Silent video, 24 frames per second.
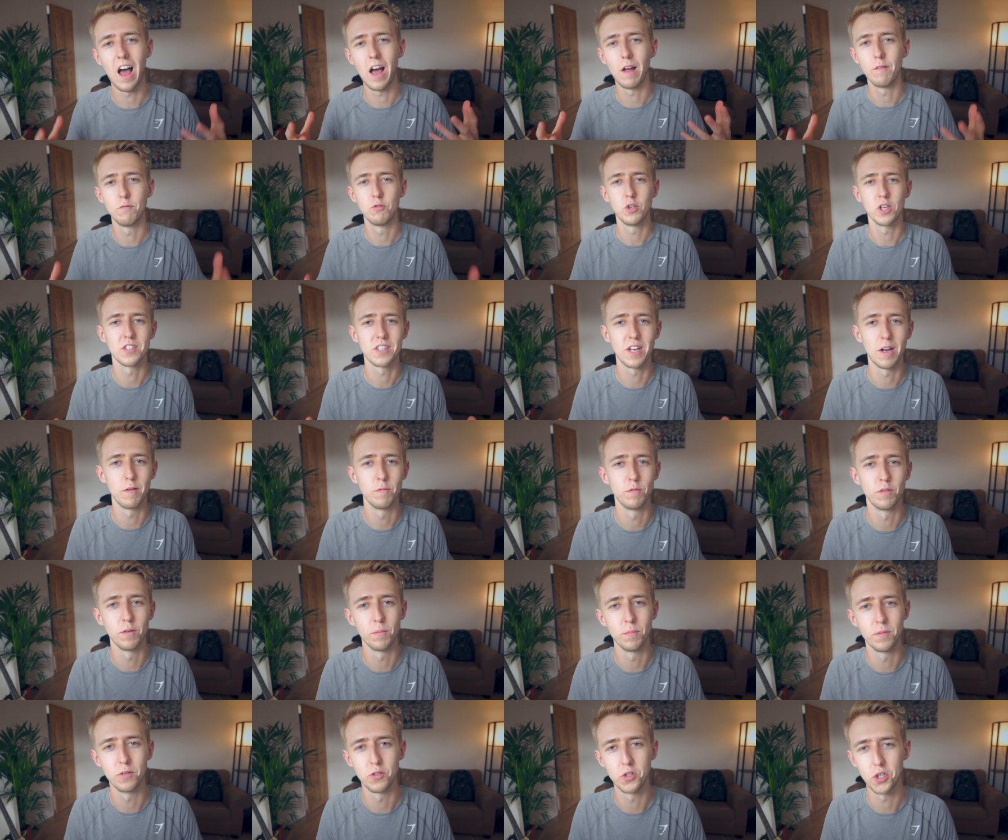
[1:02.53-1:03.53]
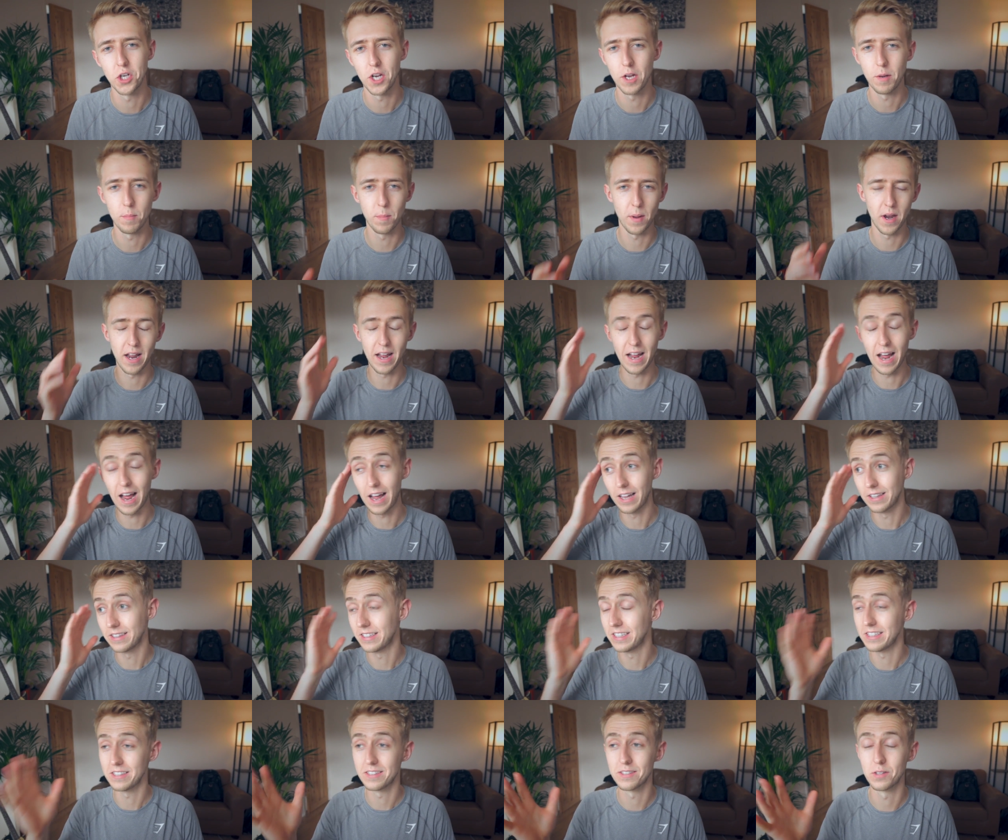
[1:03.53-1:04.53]
I've just come from the gym and I
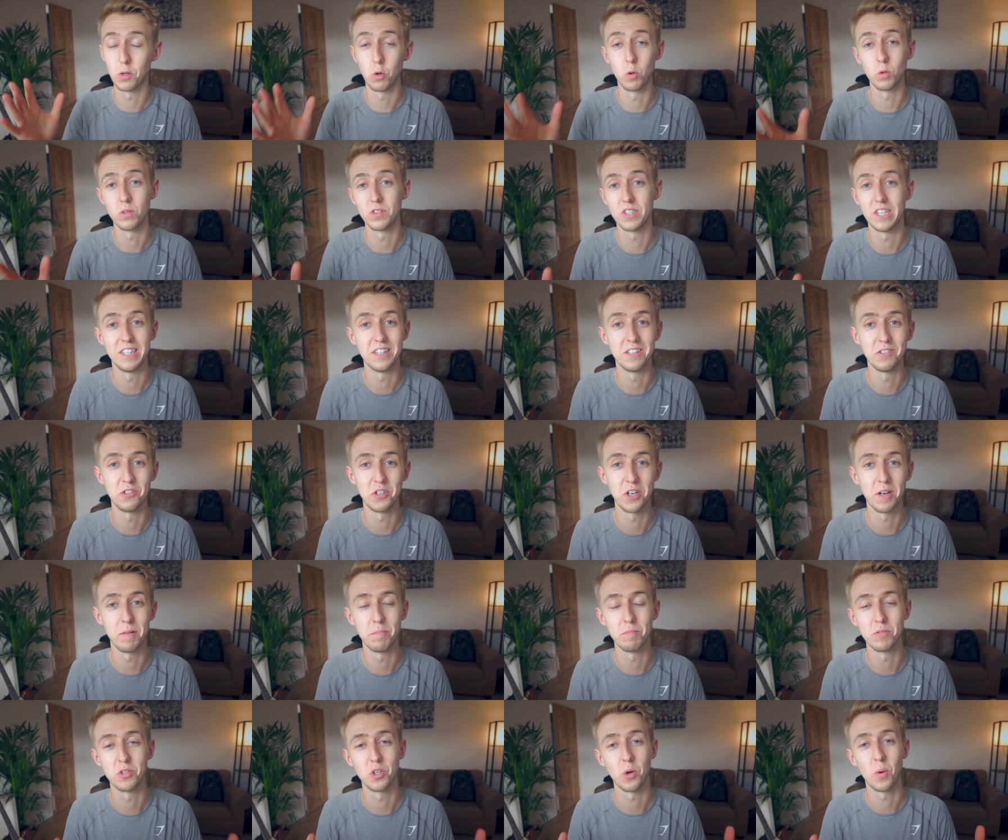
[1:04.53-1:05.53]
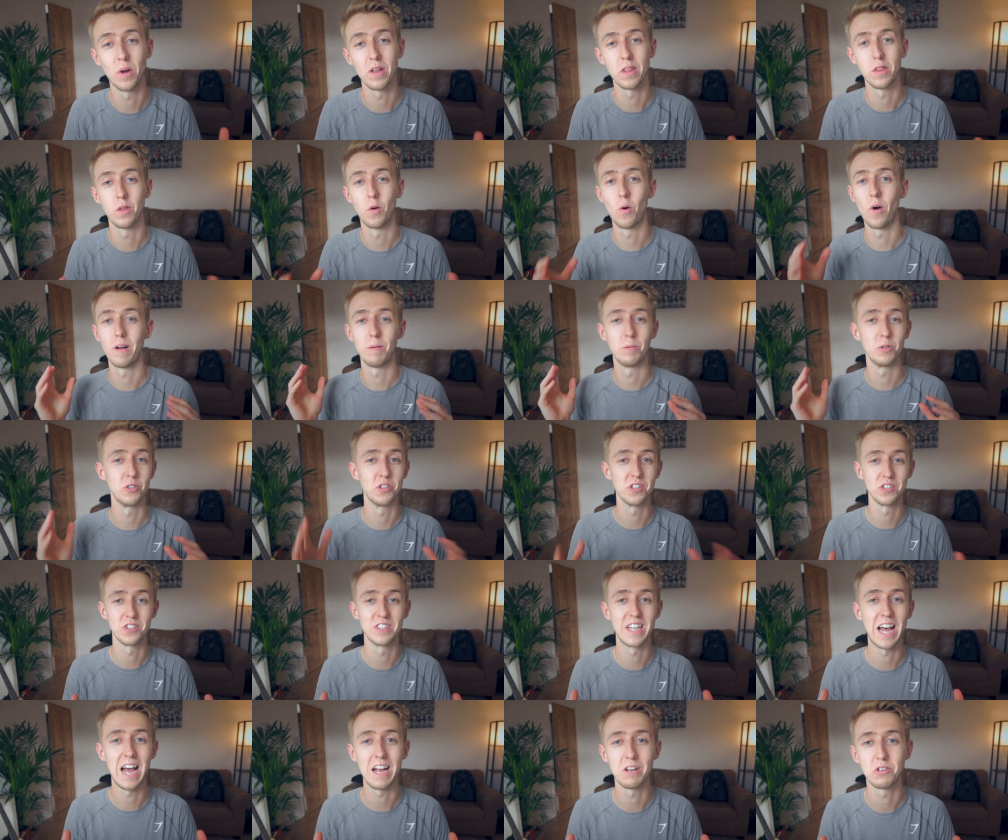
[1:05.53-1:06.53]
had these thoughts in the gym, so I thought I would
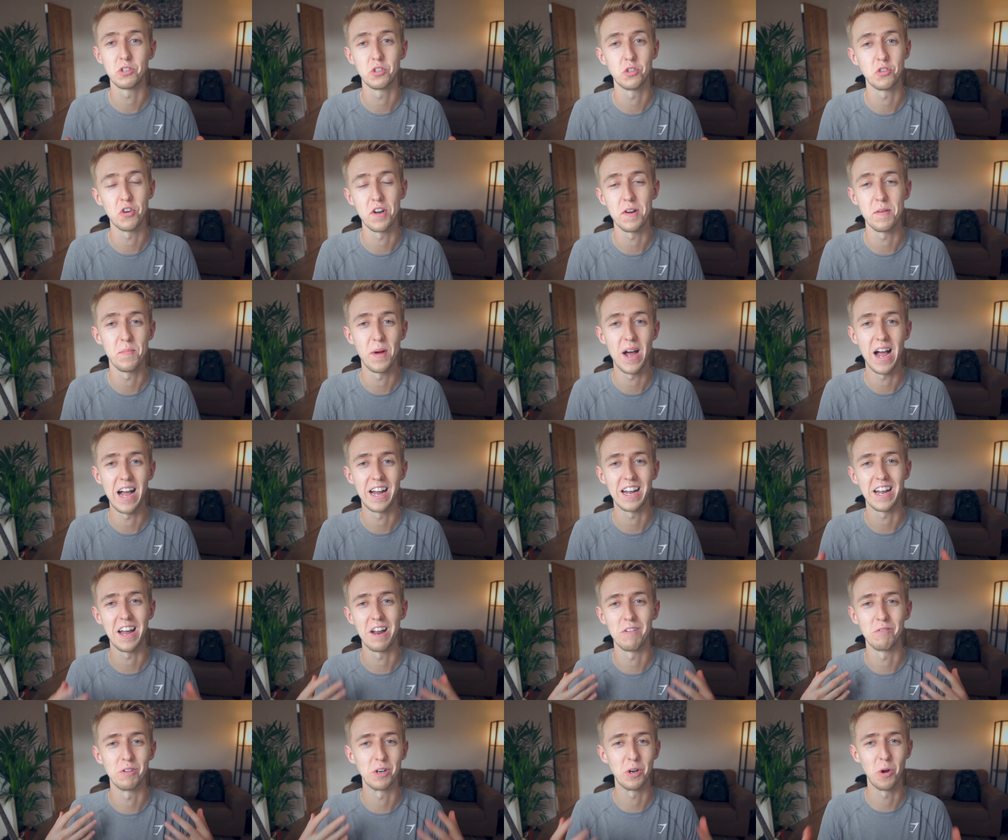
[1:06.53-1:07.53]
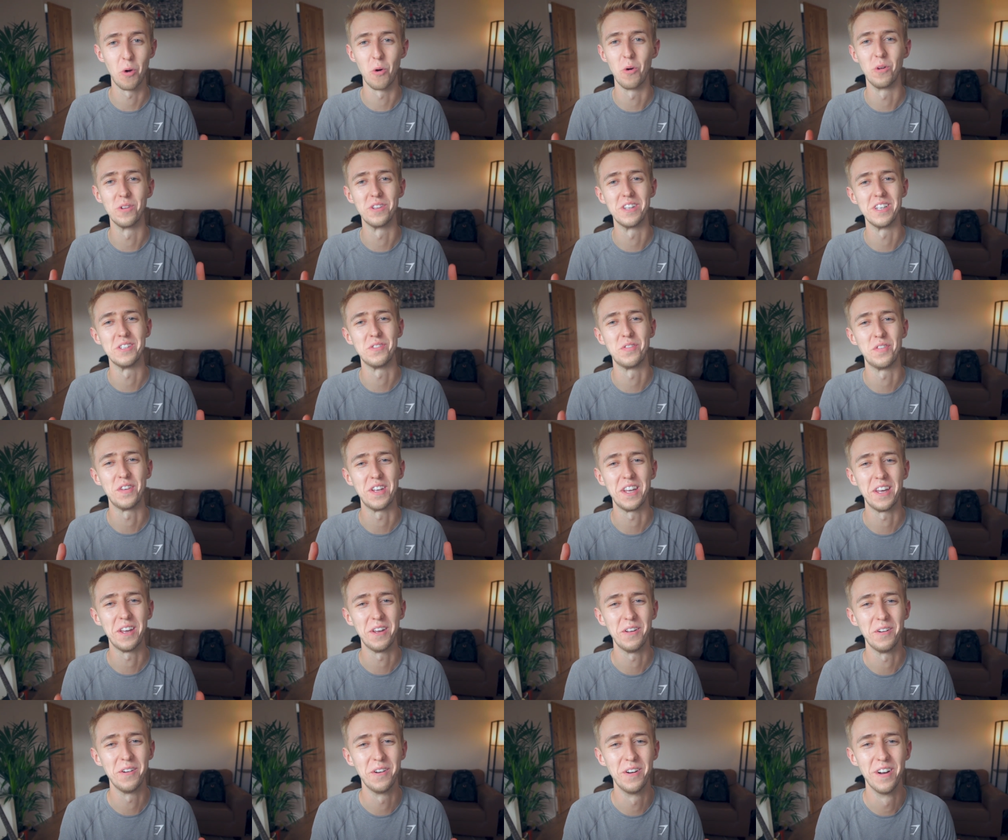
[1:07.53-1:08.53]
just dash straight back and record this for
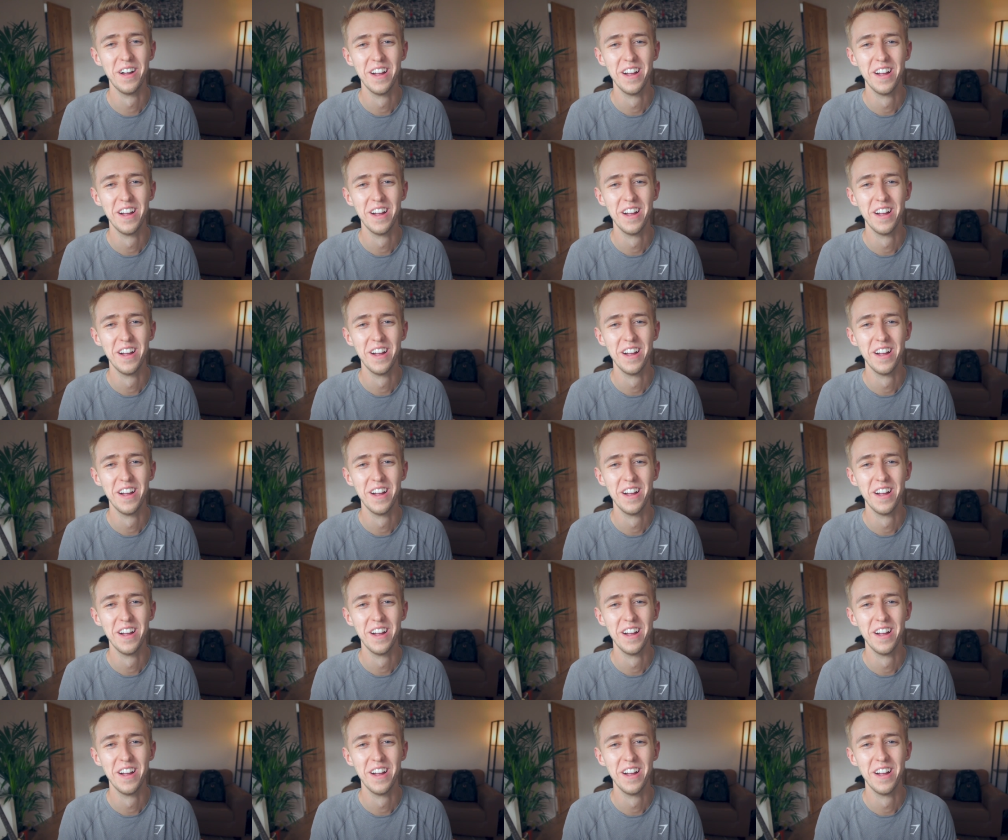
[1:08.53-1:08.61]
you.